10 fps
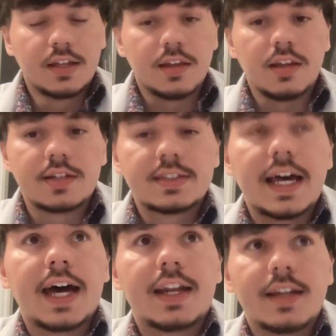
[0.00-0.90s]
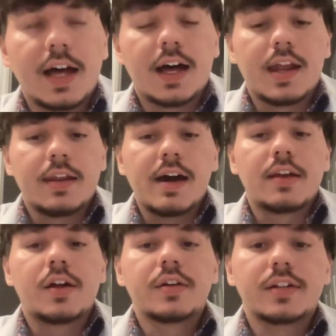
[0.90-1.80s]
looked at
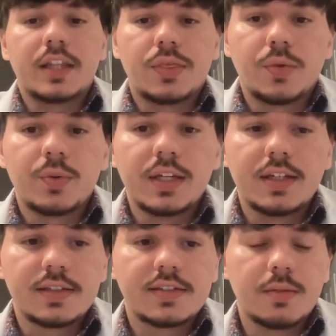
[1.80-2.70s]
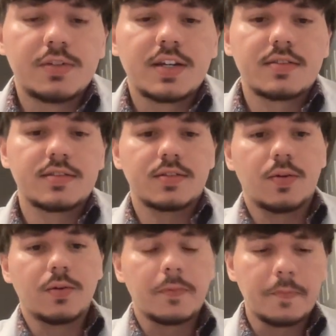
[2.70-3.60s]
903 subjects
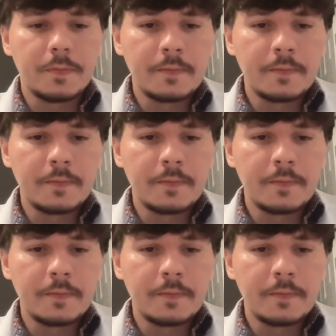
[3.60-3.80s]
total.